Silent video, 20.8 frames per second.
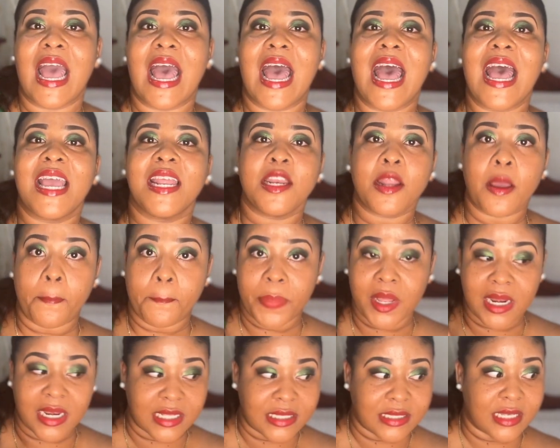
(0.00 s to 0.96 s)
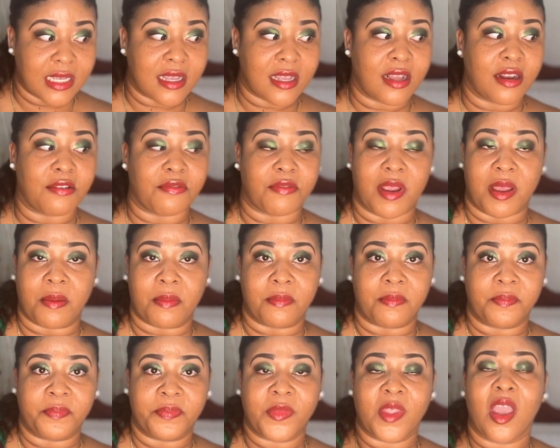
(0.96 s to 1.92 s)
and political realm
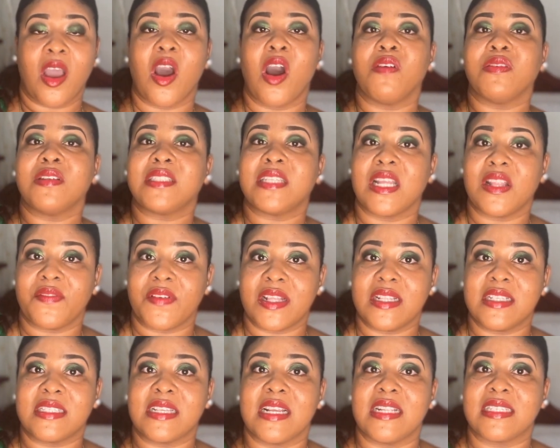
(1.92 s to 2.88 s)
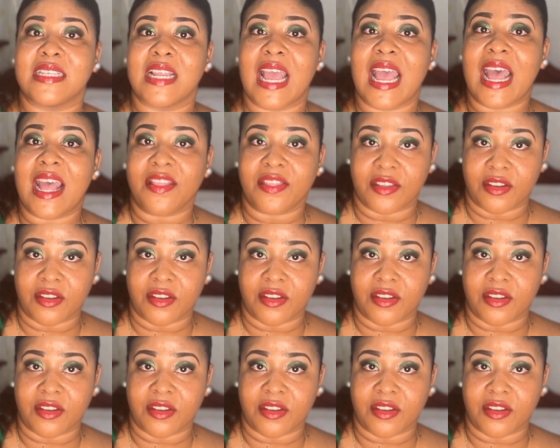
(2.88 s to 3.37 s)
of St. Vincent and the